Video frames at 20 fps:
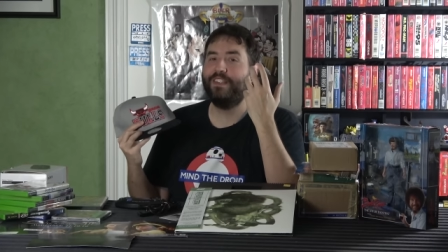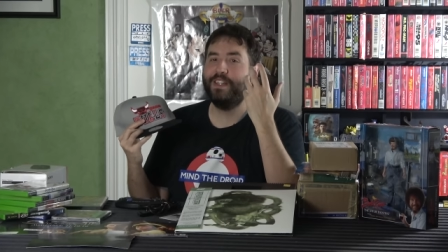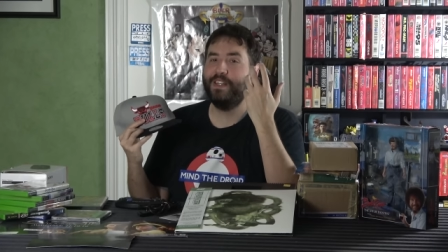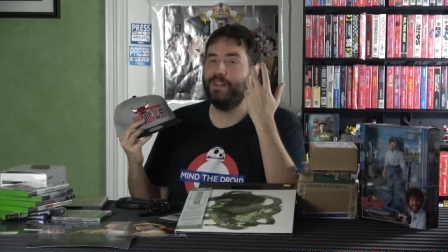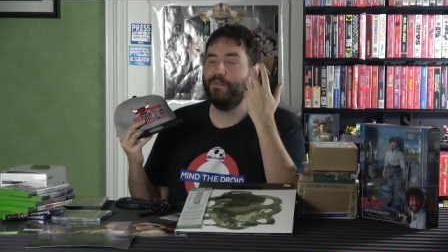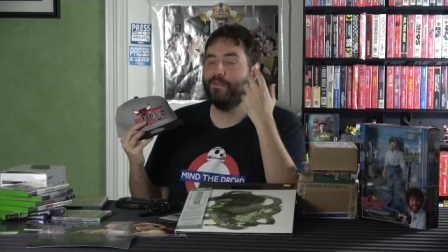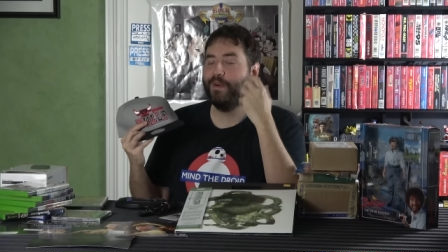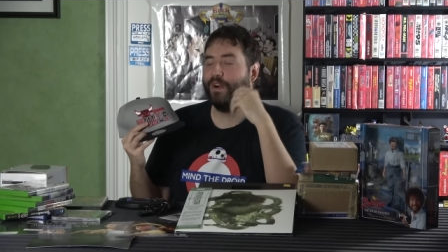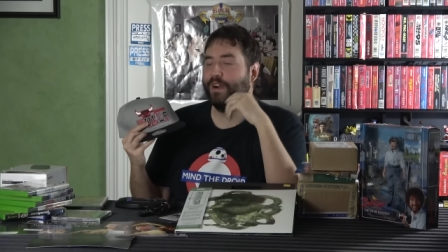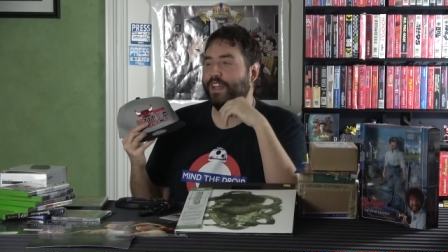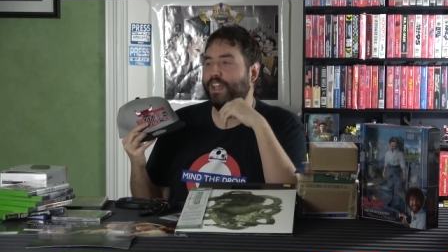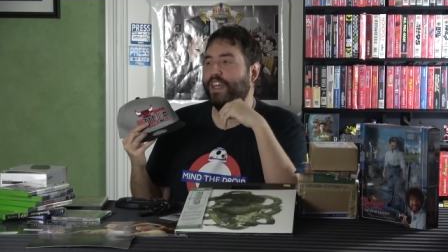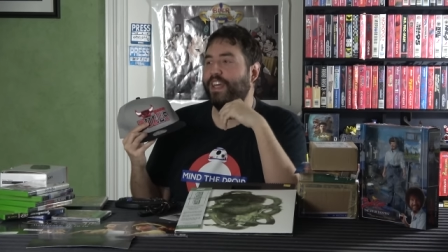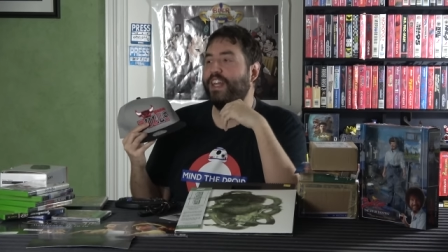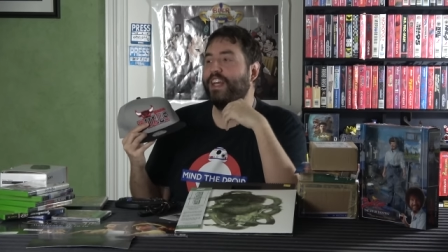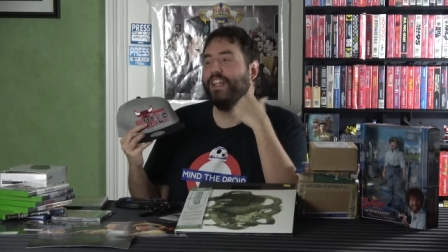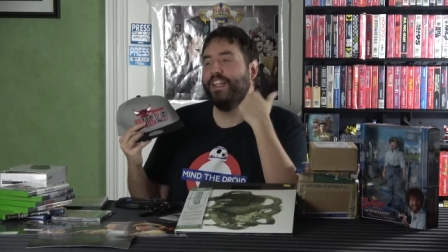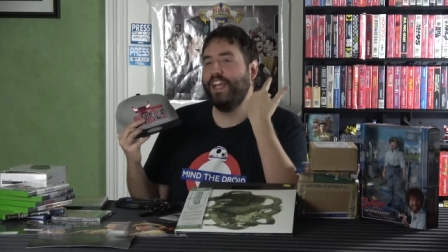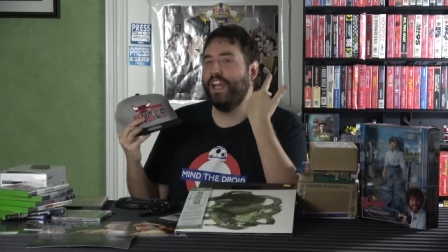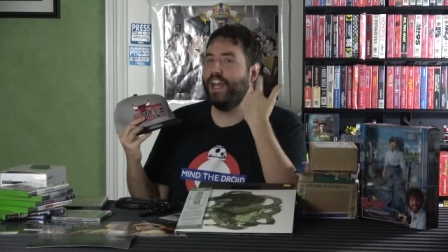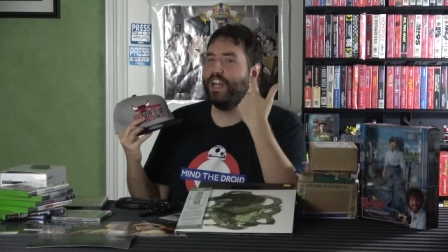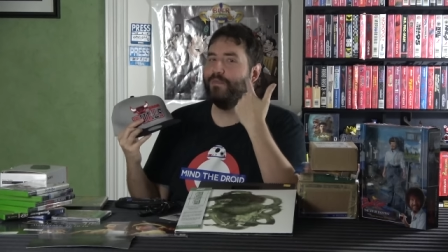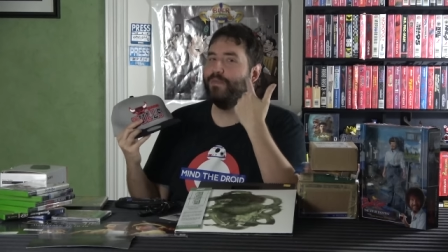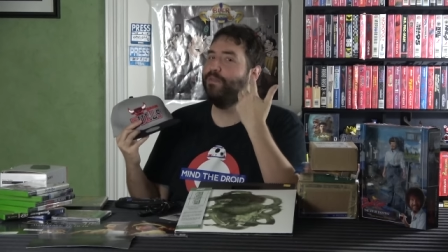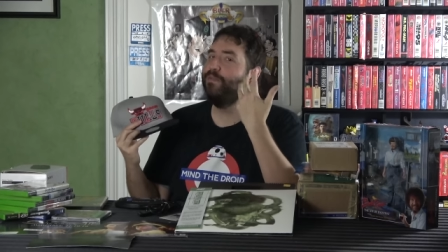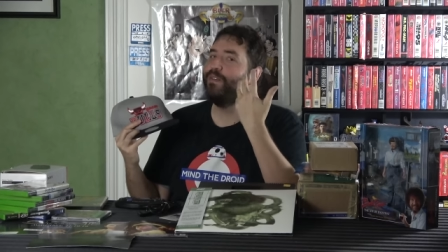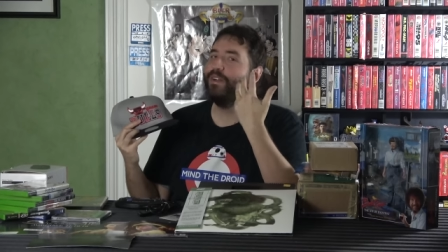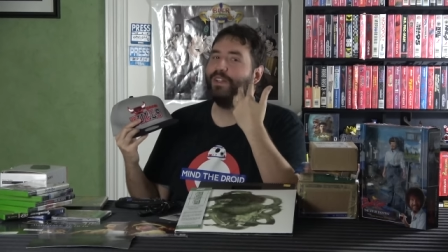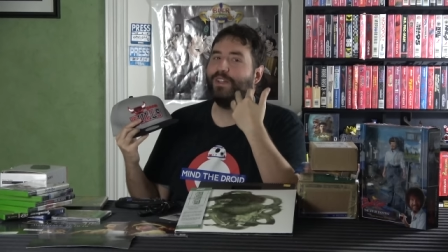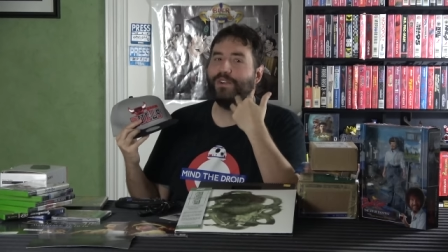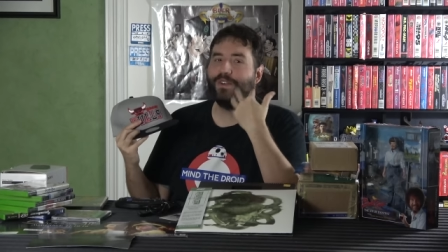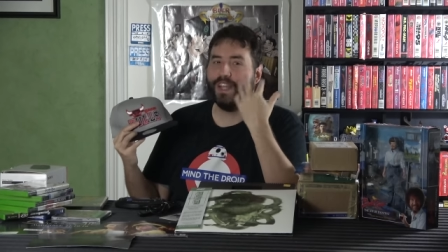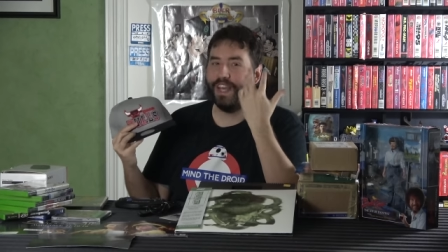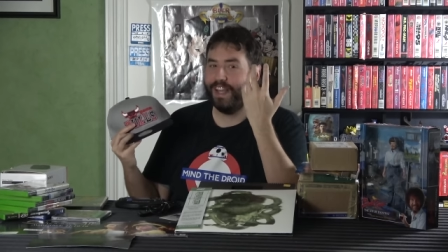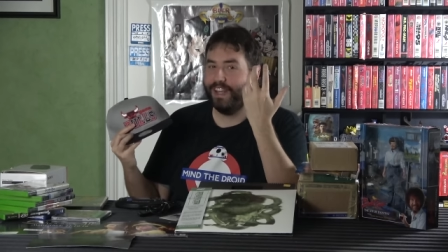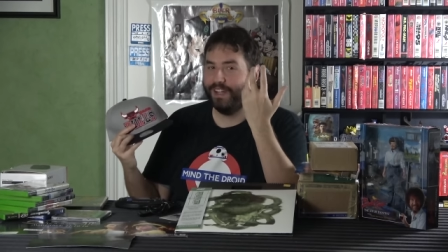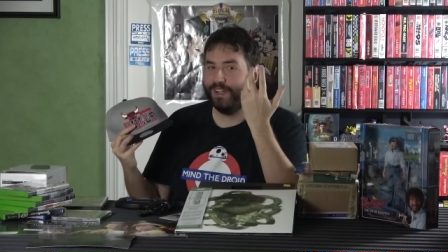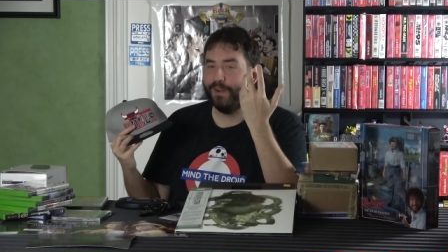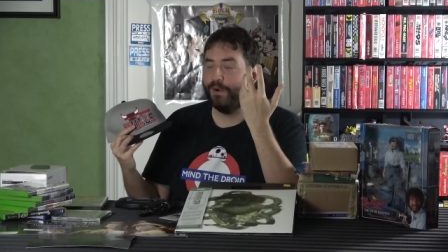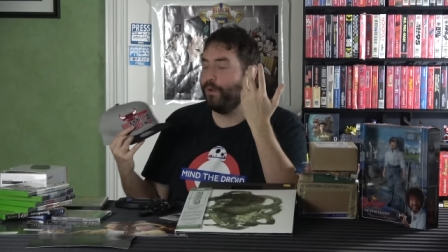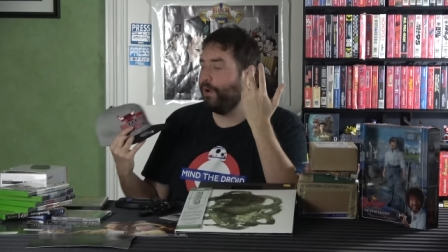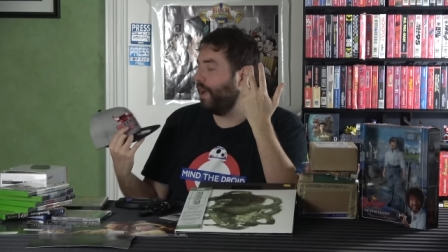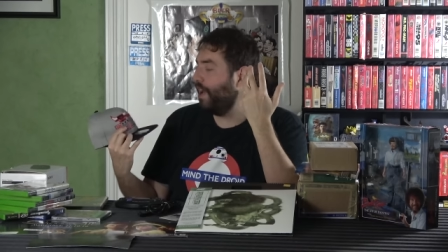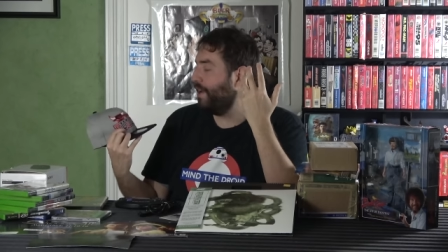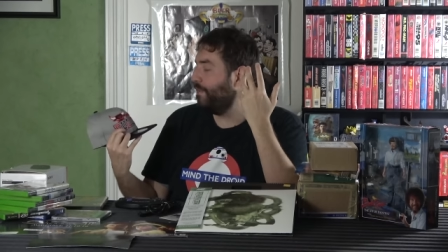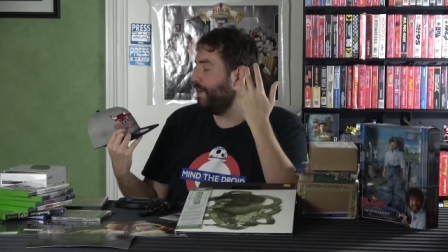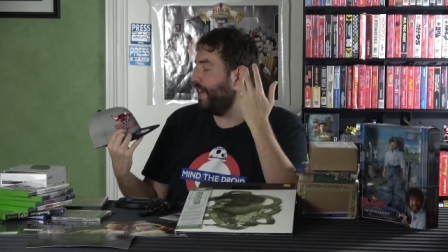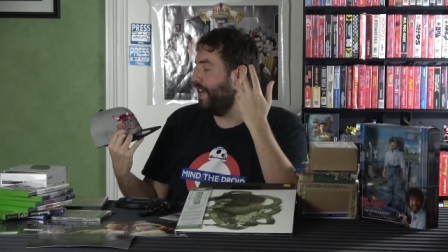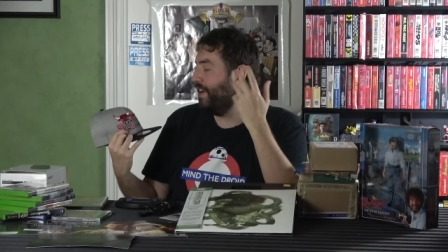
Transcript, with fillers: city market. They had to be relocated to Guam.